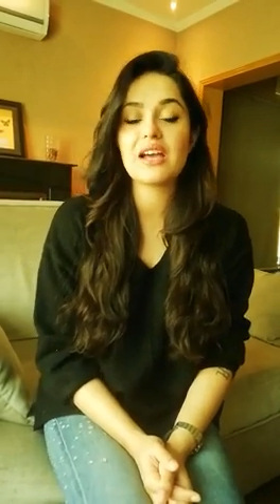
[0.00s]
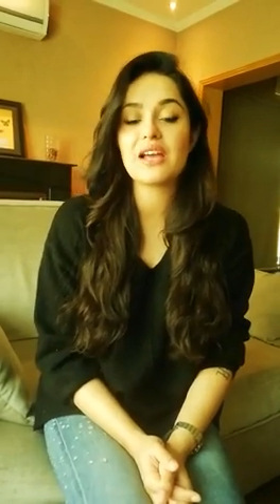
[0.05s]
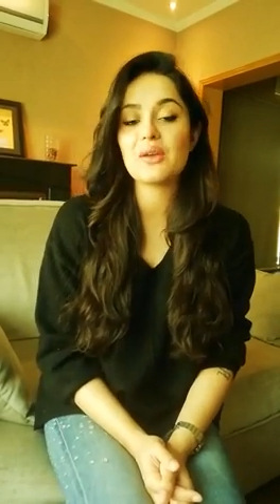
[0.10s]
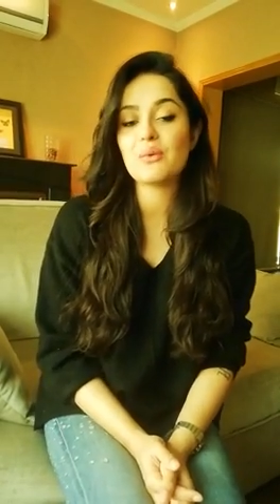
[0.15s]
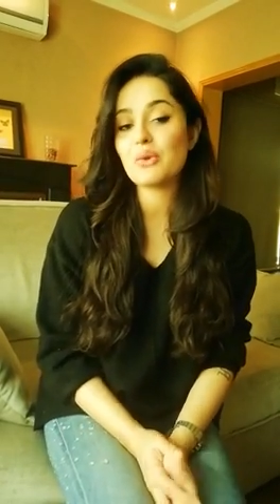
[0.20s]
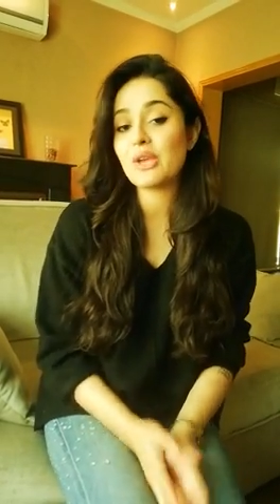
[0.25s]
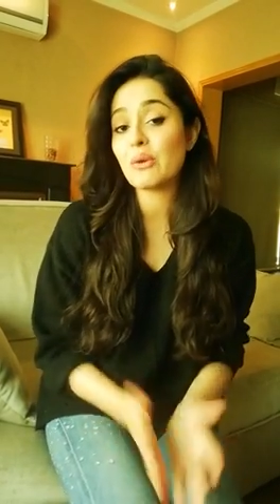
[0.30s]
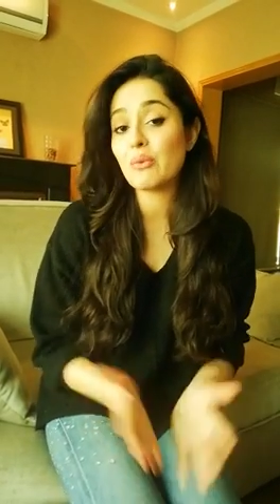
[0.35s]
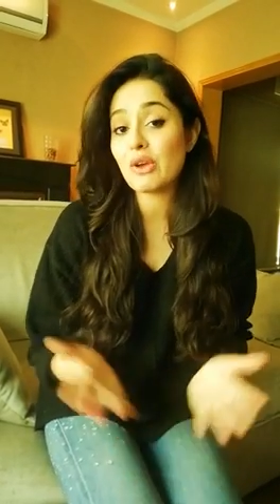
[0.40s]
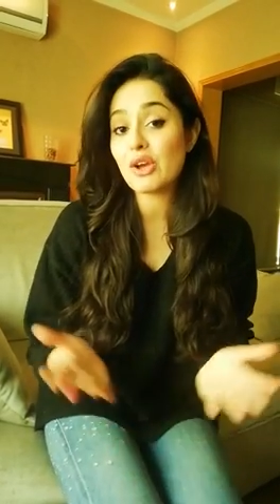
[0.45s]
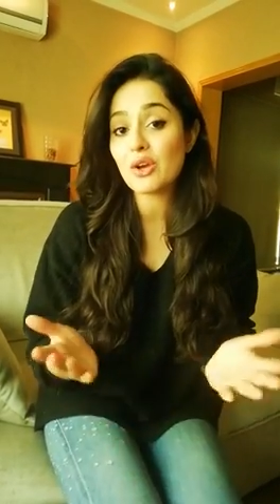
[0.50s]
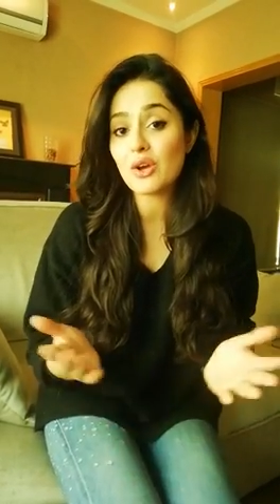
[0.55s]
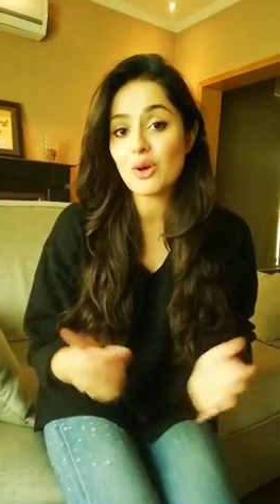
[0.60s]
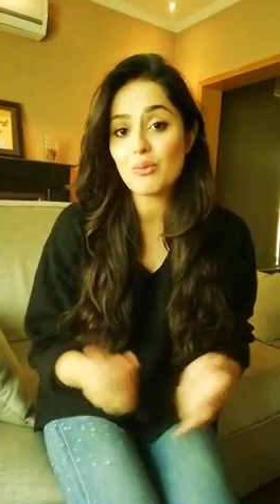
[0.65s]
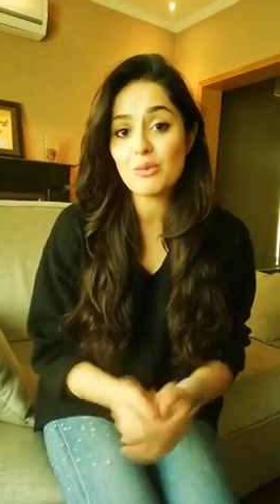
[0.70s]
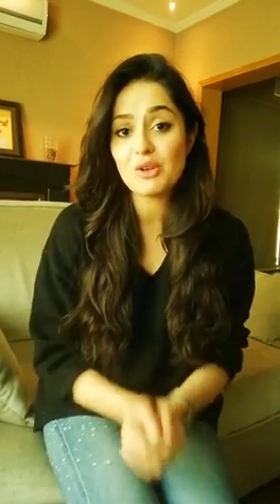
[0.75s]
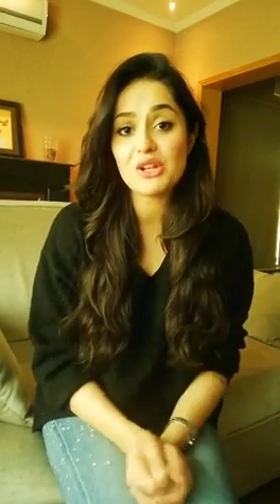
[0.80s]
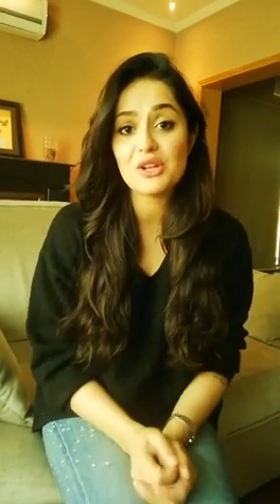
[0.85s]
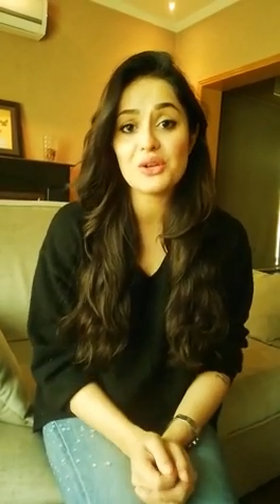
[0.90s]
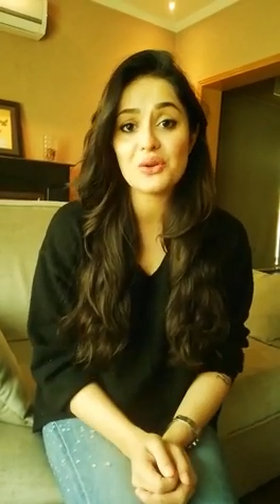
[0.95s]
We are
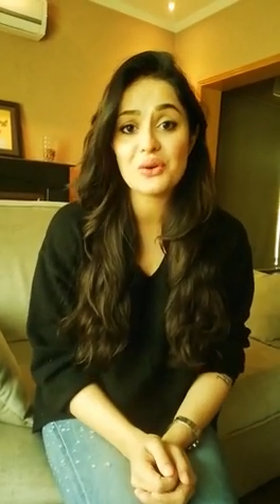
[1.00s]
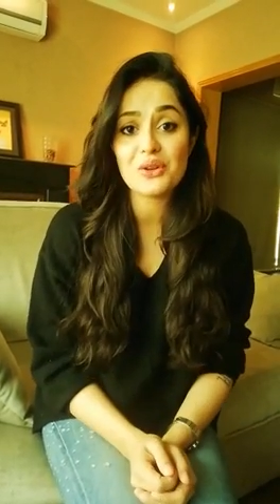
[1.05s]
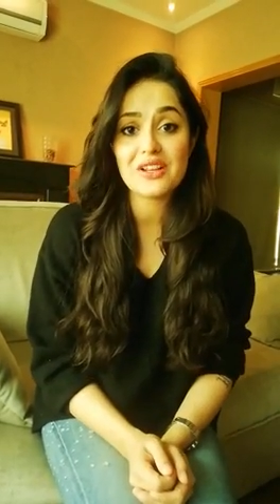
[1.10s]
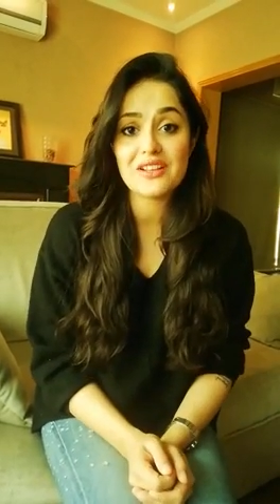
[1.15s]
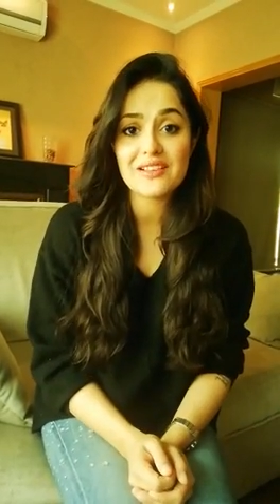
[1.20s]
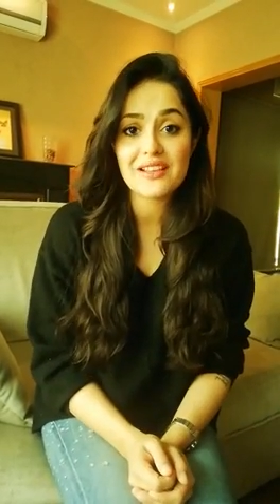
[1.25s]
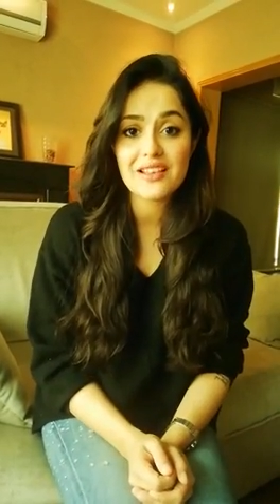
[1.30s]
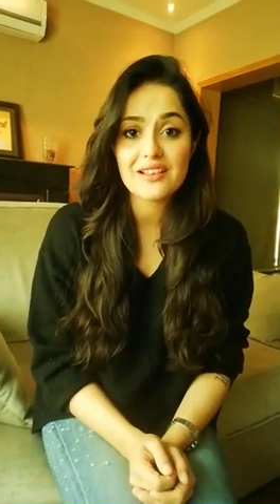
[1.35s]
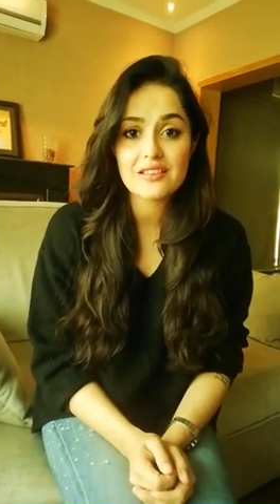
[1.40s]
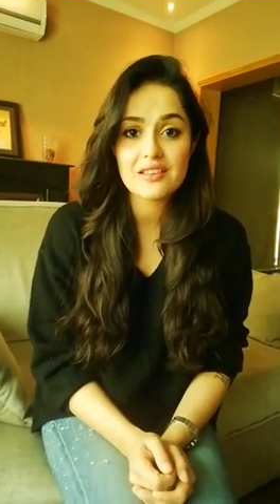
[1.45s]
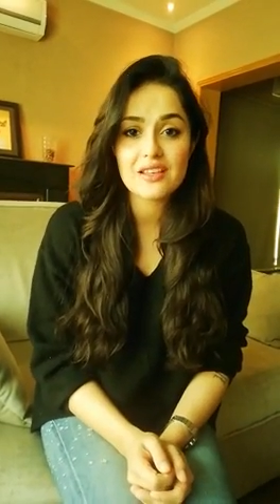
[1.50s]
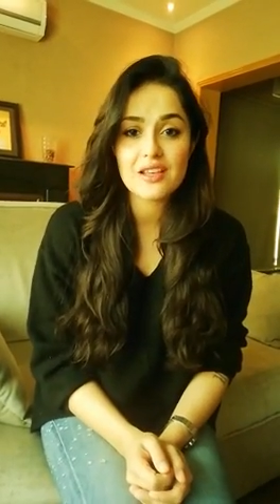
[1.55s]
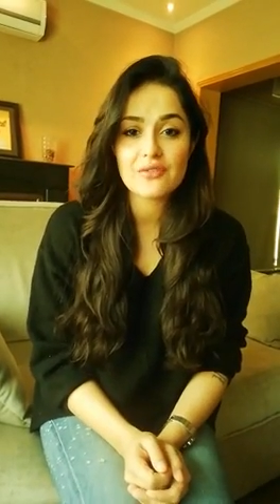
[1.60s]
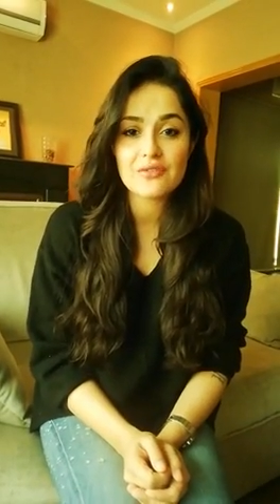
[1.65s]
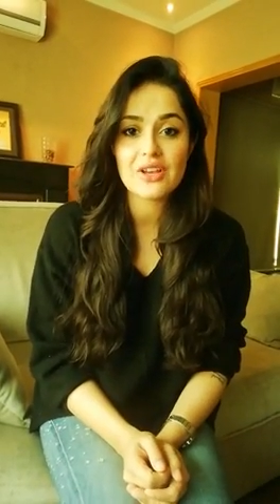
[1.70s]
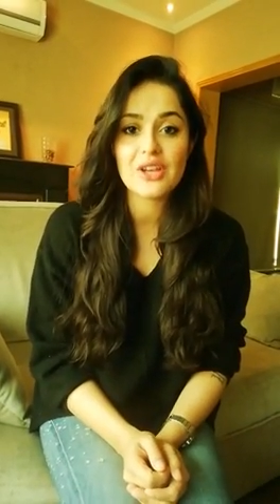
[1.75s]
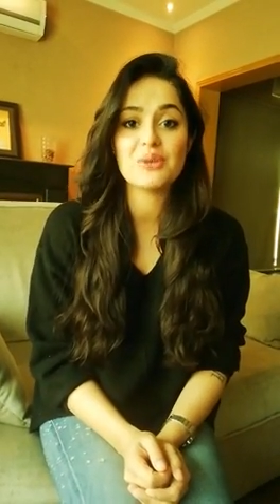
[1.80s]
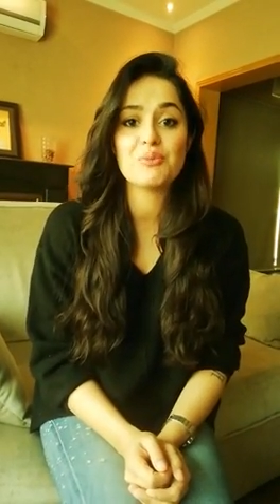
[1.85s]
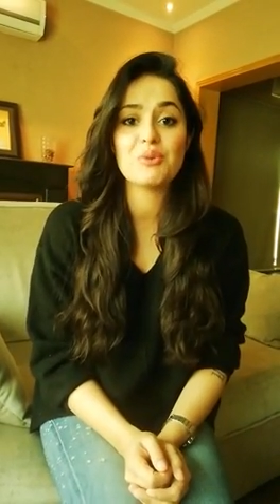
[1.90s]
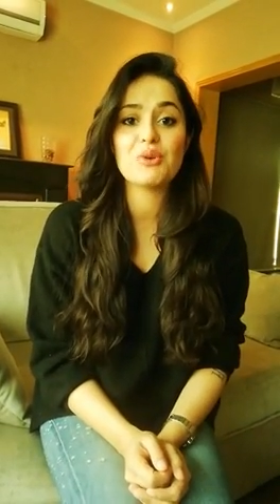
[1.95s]
commonly known as ACF
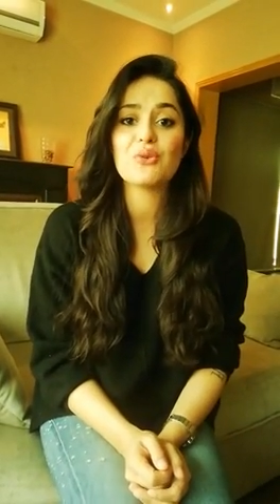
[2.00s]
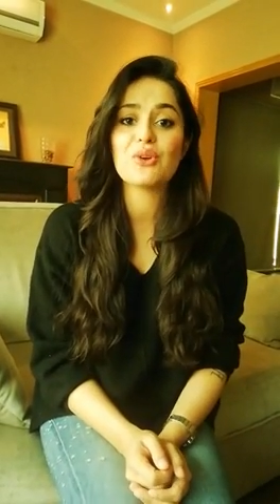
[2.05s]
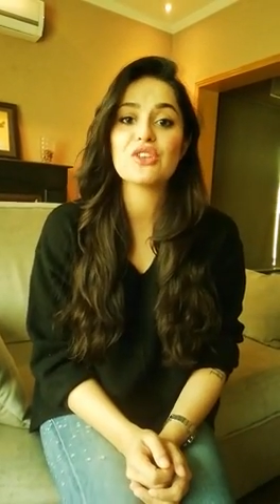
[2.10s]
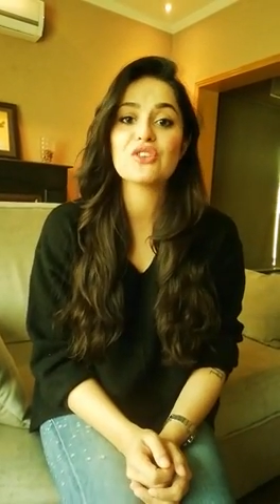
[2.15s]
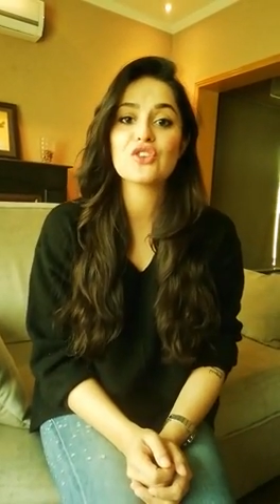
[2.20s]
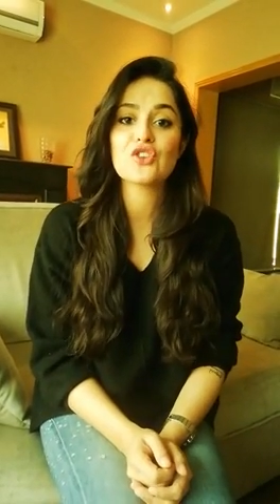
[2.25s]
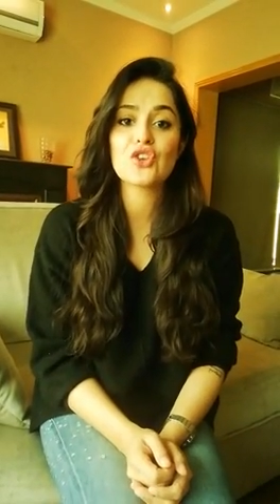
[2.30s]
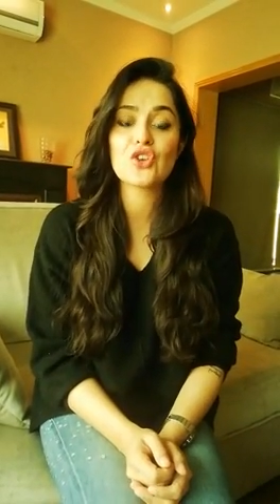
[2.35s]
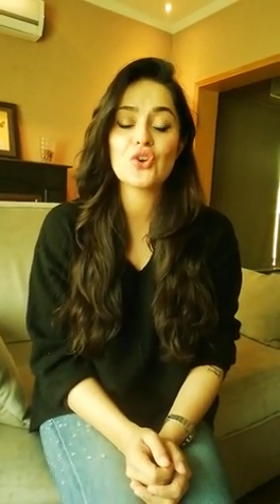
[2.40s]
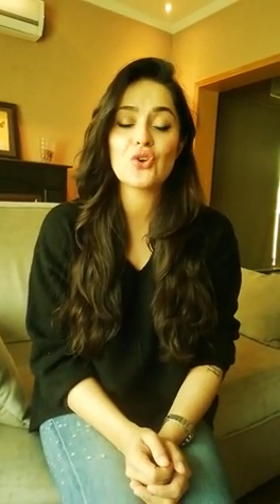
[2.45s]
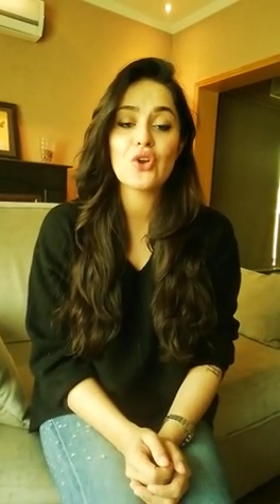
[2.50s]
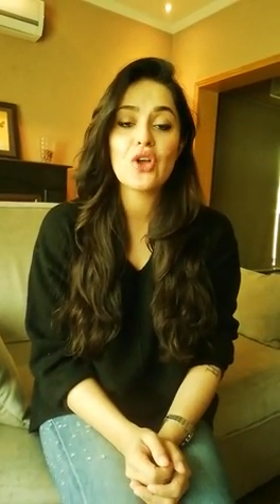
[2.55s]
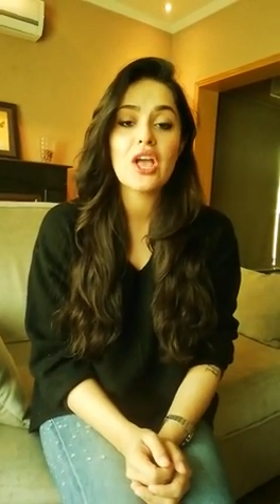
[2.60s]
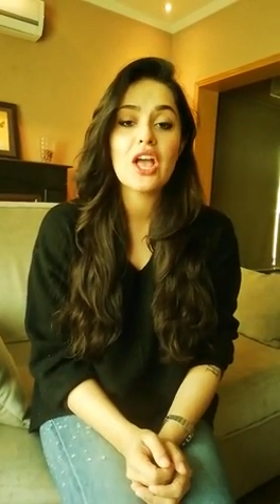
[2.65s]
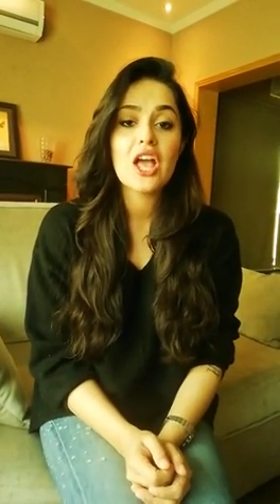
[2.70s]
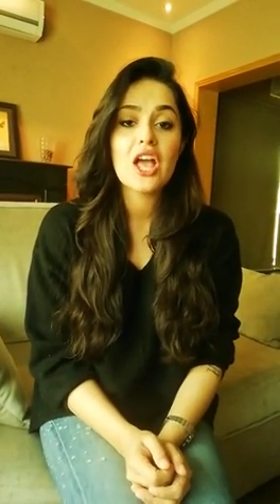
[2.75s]
Animal Rescue.